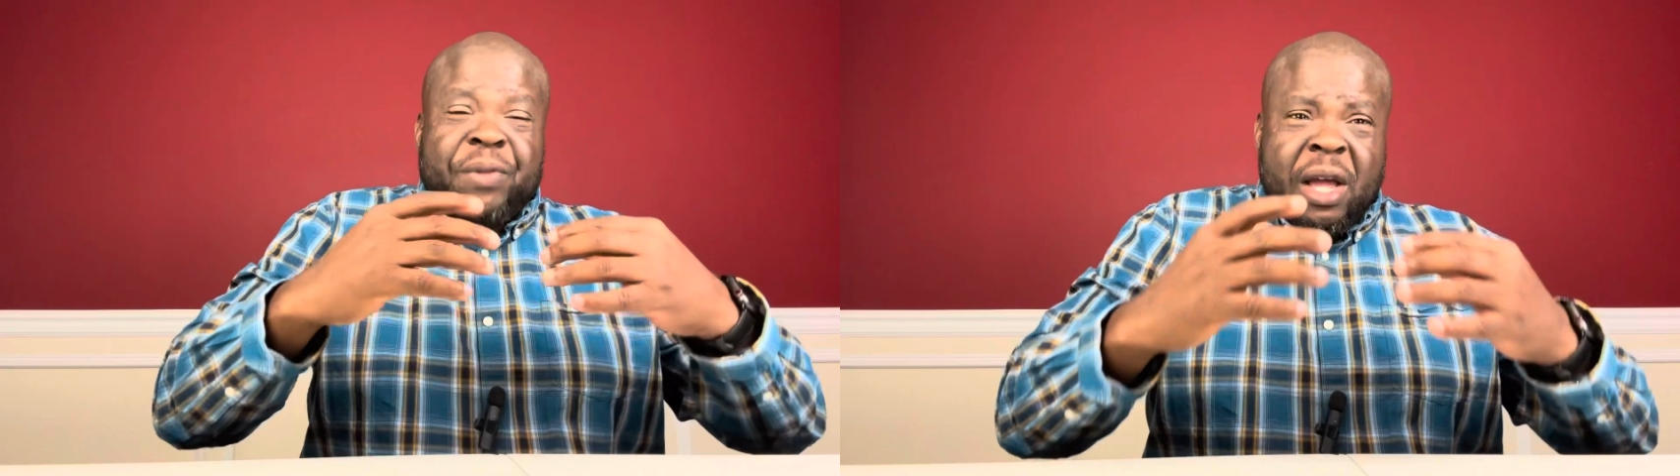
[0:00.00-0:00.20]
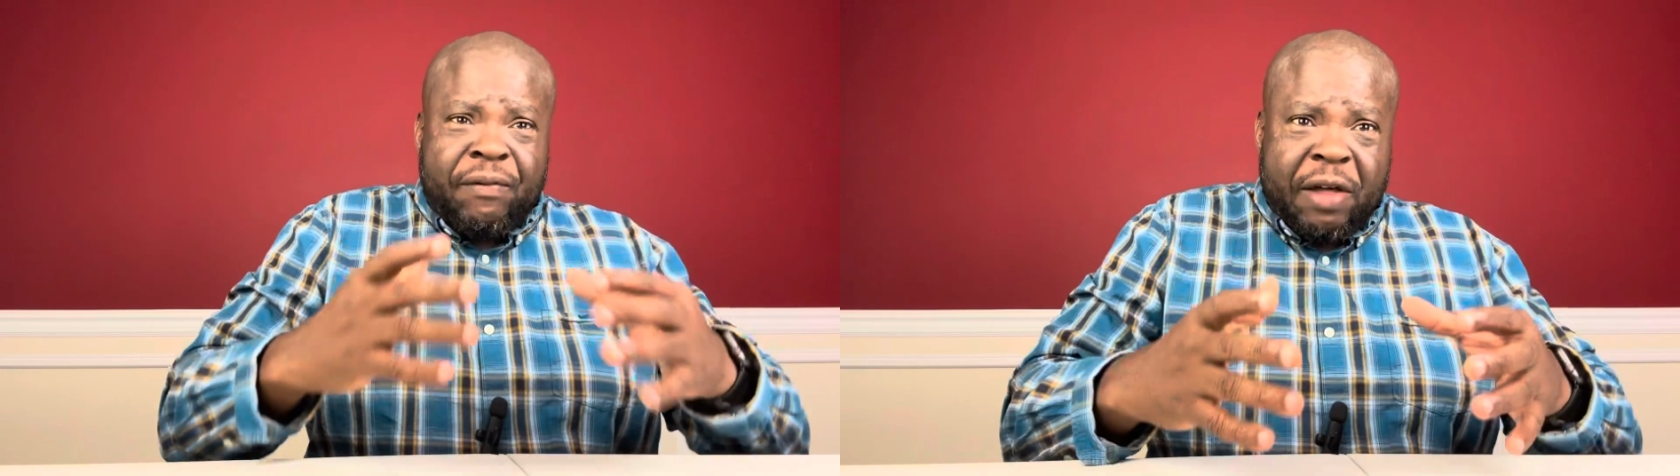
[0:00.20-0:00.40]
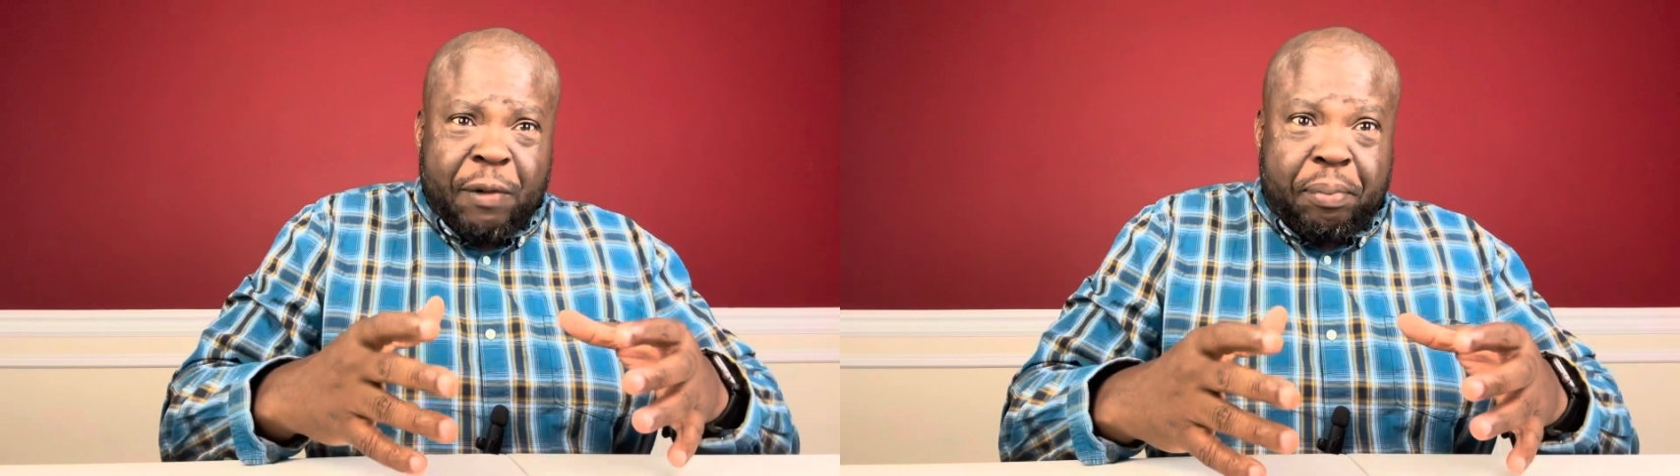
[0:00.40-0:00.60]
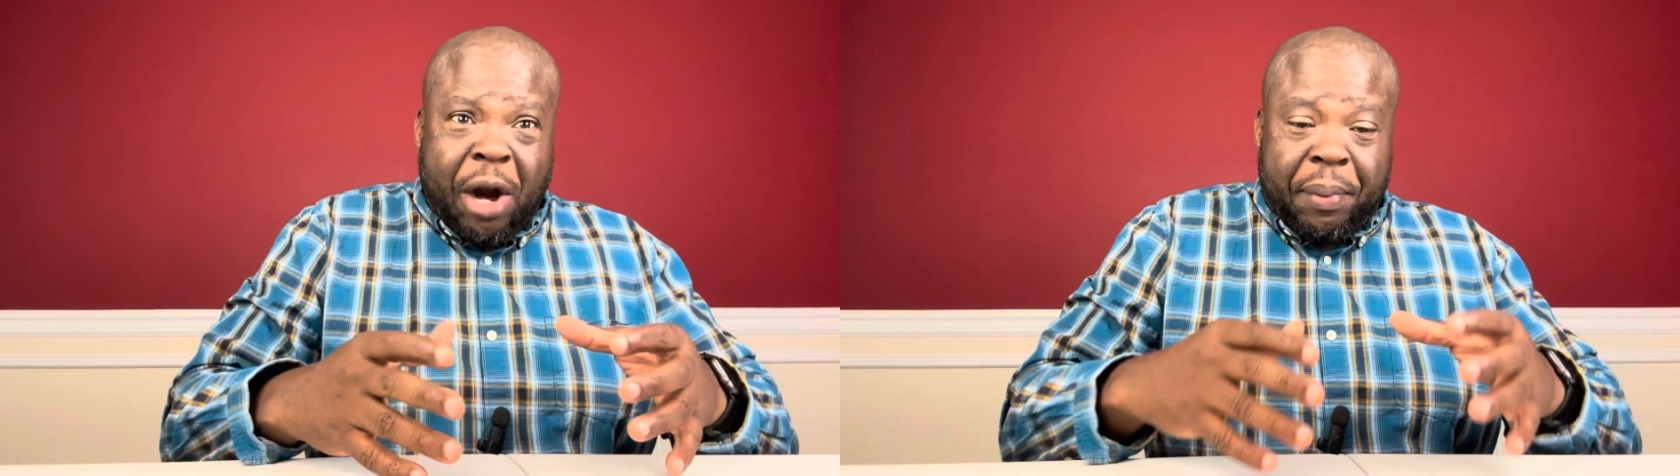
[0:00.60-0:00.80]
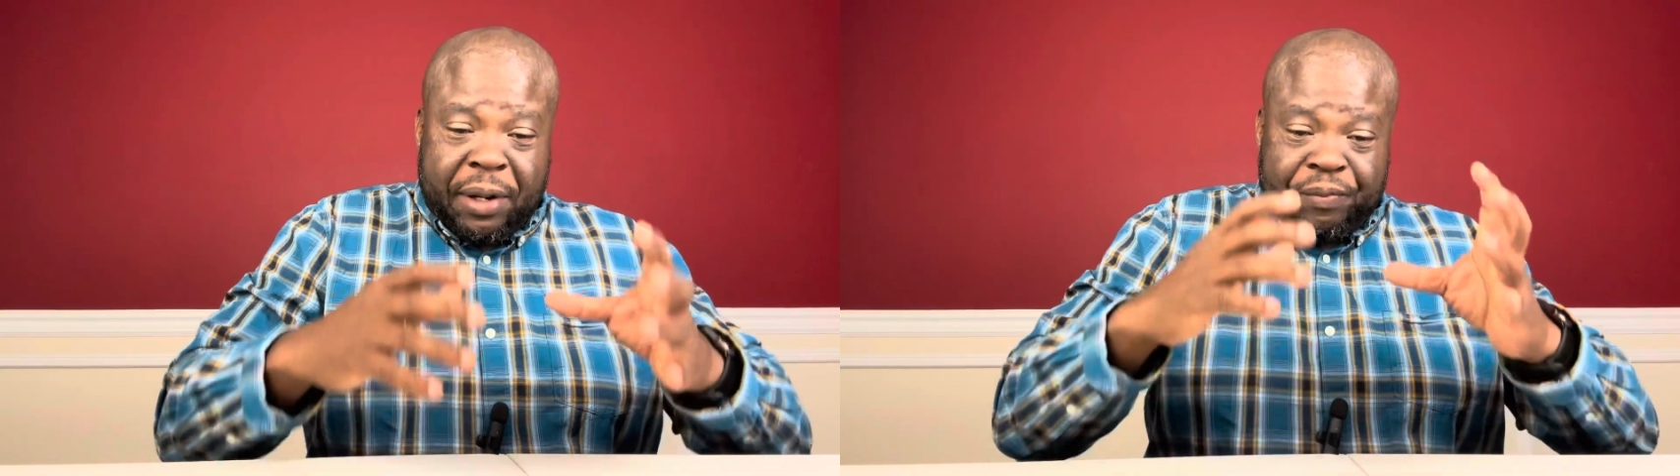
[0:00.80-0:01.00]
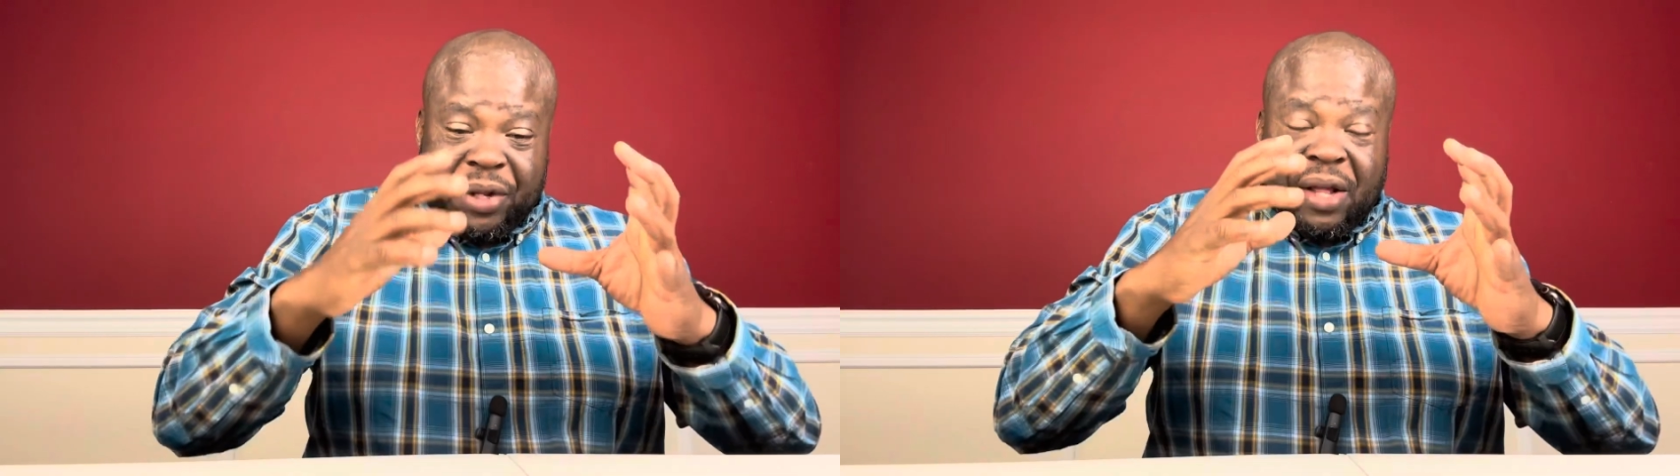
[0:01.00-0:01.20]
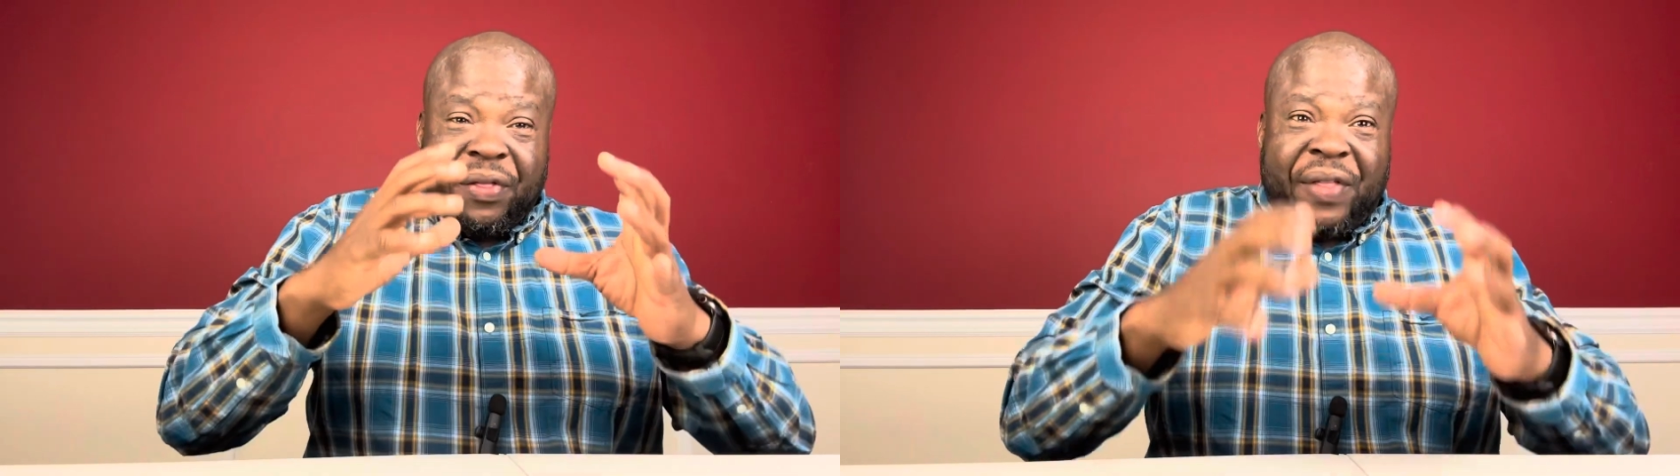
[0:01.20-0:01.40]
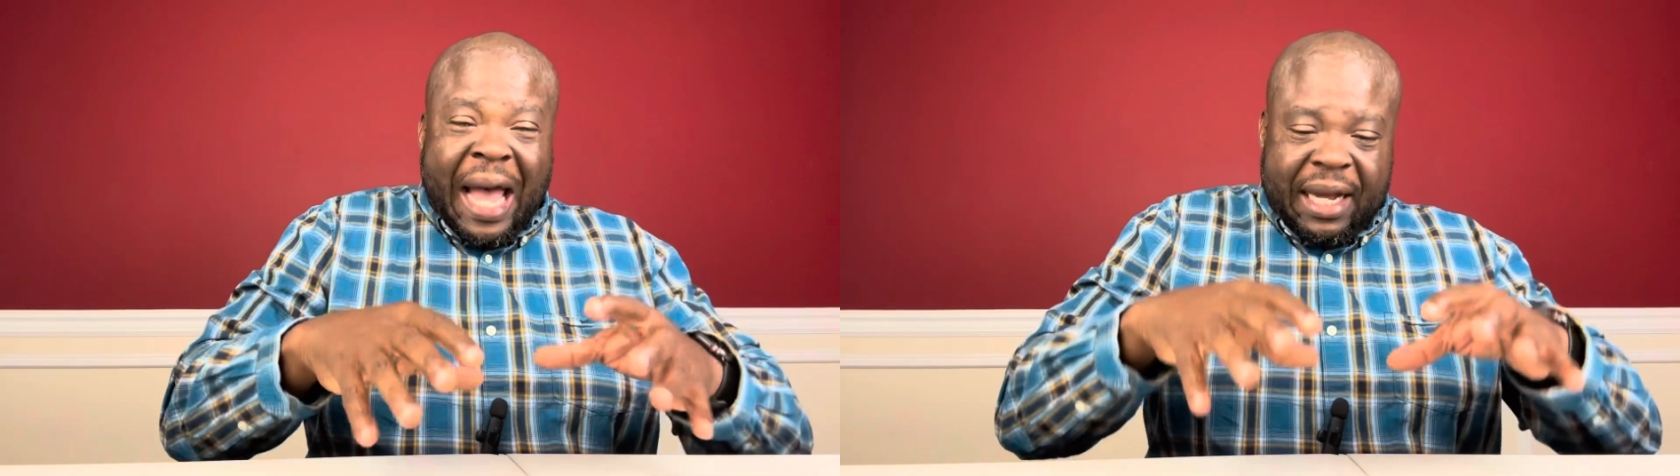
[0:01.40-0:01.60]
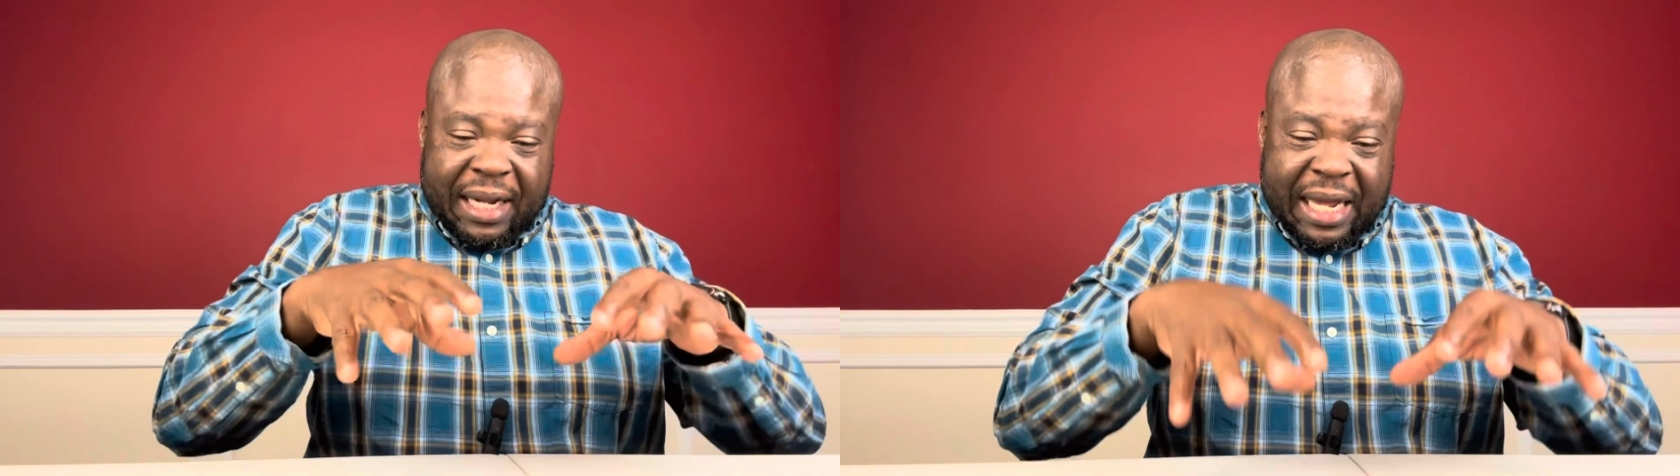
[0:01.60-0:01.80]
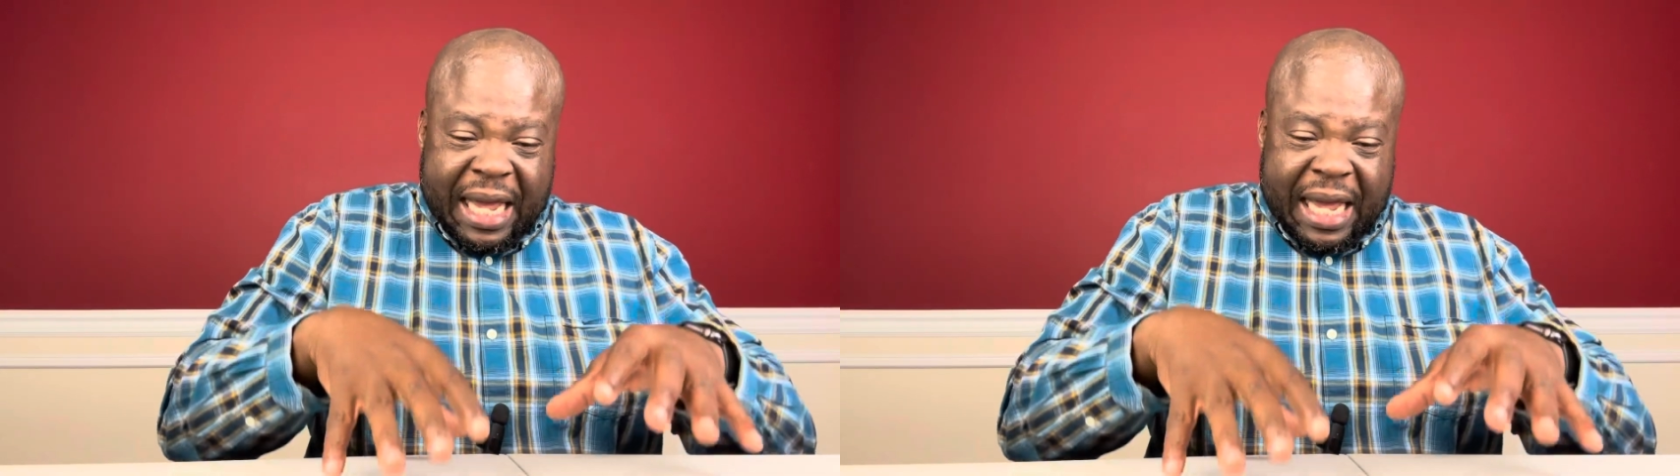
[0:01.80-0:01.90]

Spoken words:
investment property. That